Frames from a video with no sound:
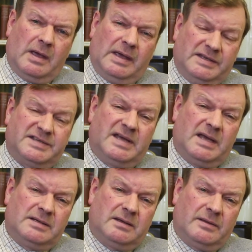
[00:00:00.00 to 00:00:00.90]

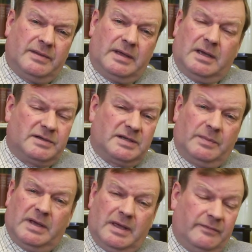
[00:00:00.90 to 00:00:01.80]
Instead, they go
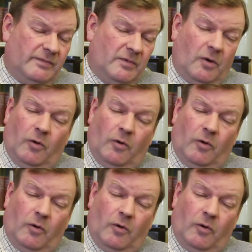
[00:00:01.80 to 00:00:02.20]
somewhere they've